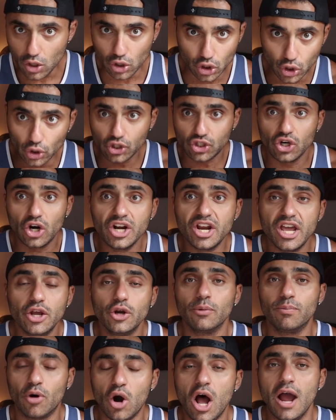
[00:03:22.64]
you're starting to hit
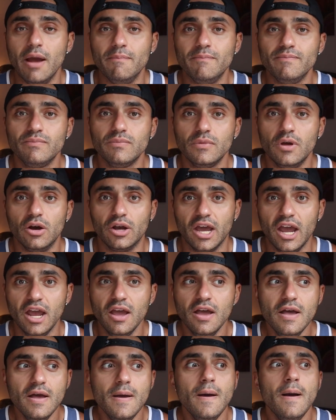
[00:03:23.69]
your prime,
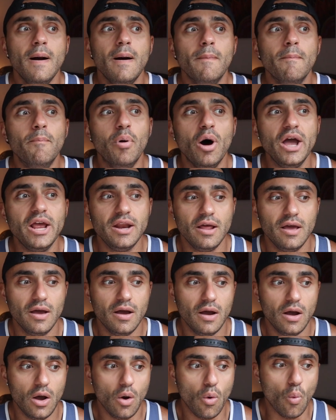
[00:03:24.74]
okay? But
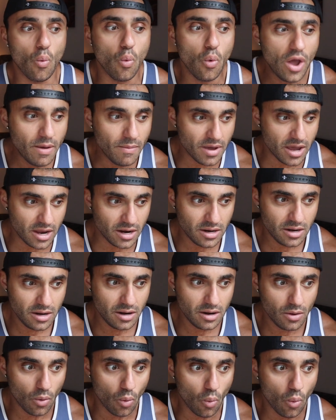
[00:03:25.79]

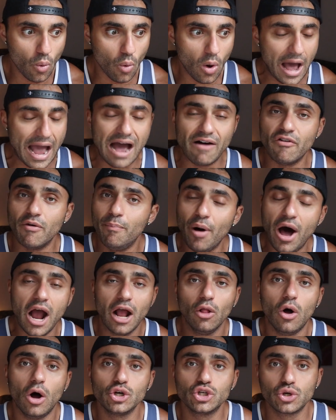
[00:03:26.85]
women have a
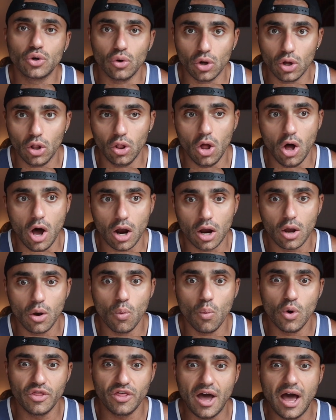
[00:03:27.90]
biological clock
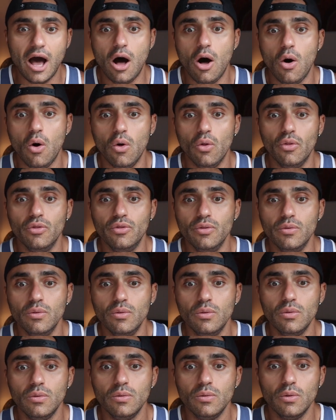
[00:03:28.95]
with how
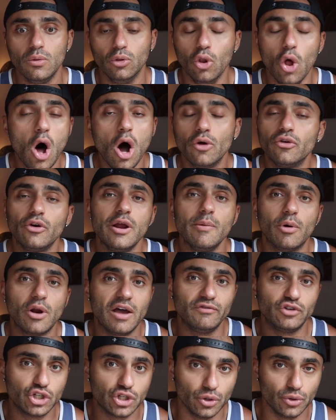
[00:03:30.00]
long they're able to
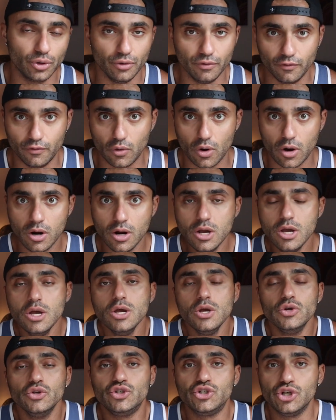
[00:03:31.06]
have children for.
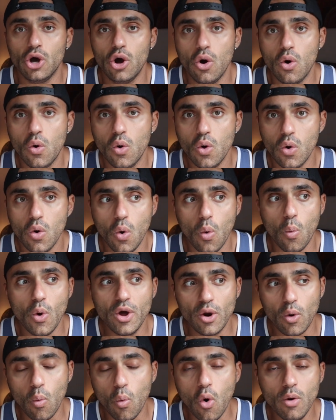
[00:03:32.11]
So
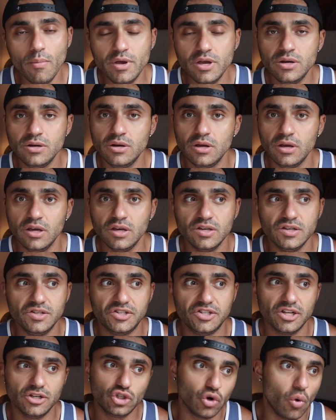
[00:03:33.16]
when a woman
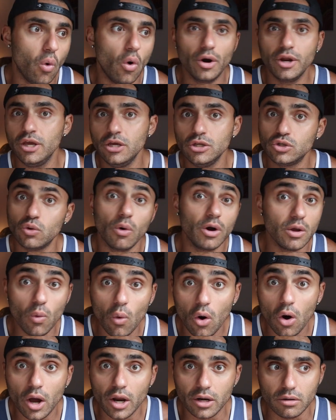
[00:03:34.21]
is twenty,
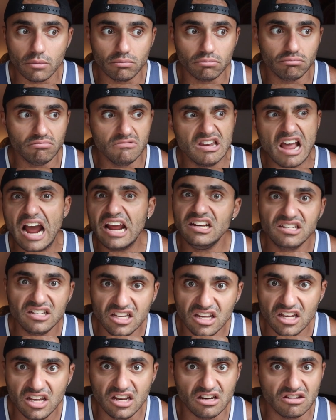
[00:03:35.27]
twenty-one,
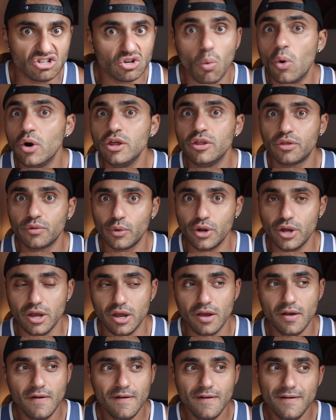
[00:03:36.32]
nineteen,
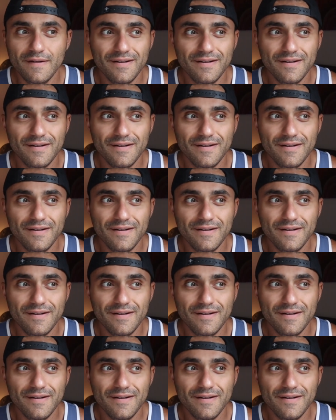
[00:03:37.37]
twenty-three,